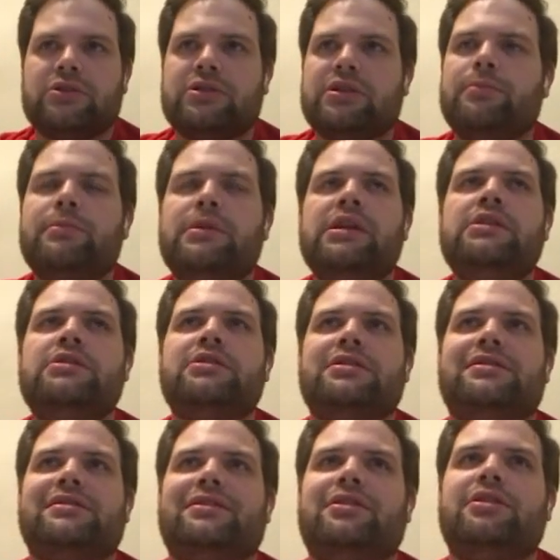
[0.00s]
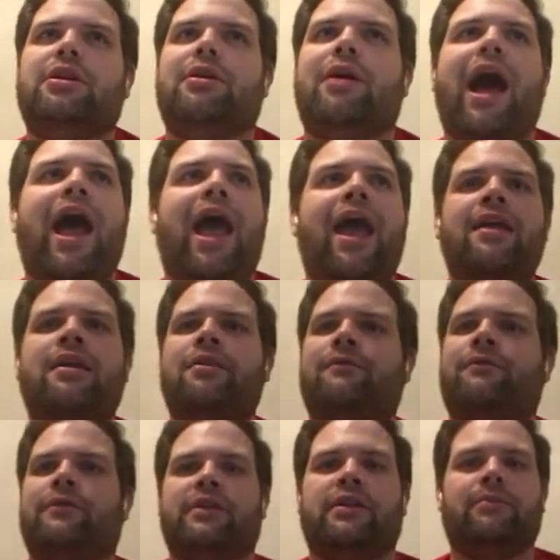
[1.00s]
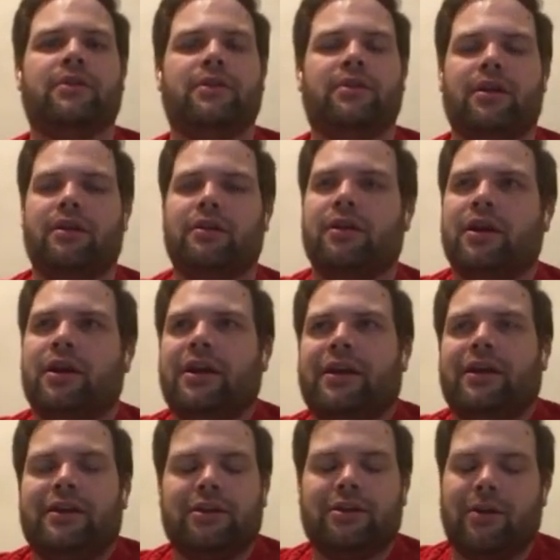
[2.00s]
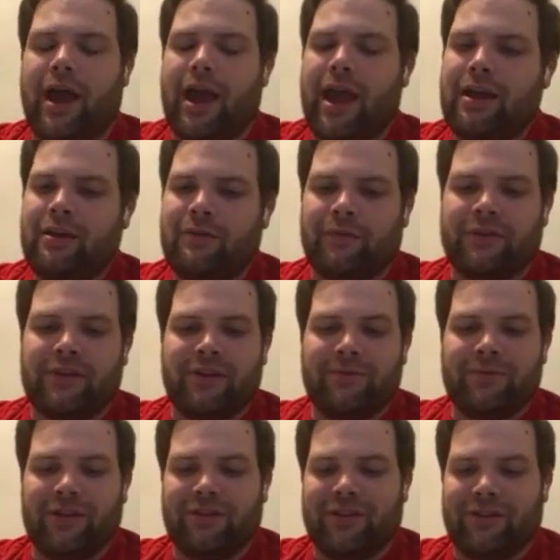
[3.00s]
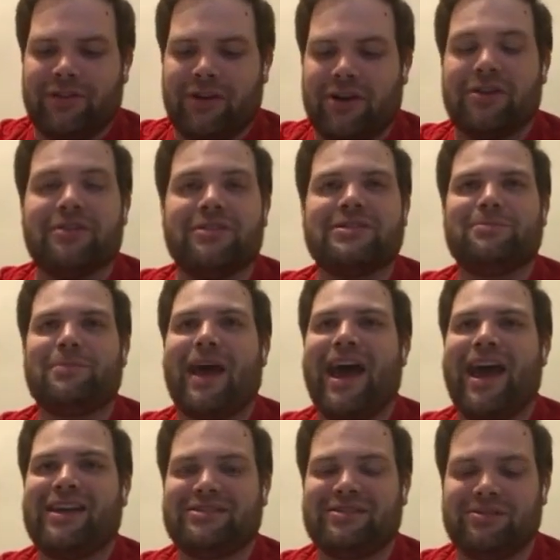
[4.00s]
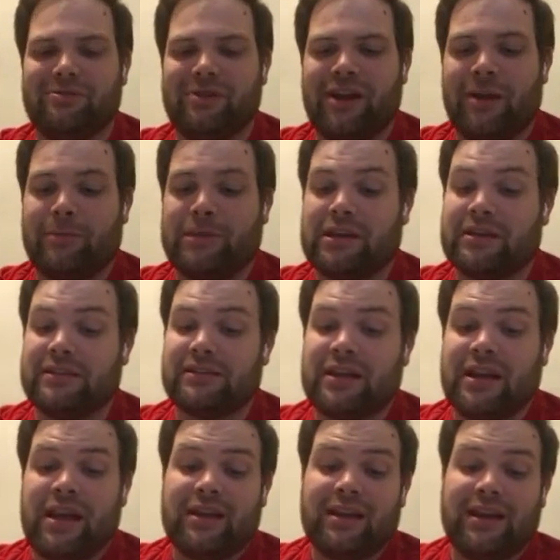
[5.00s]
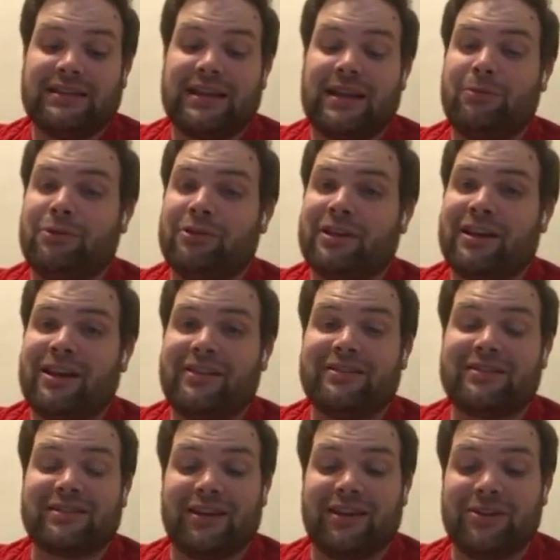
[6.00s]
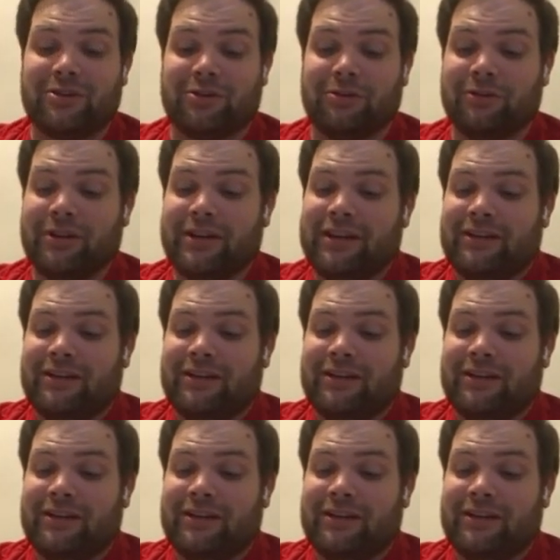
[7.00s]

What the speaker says: to me, just, you know, I hate it for them that they're, you know, I hate it for them that they're in this pack too now, because, guys, I'm looking at the schedule.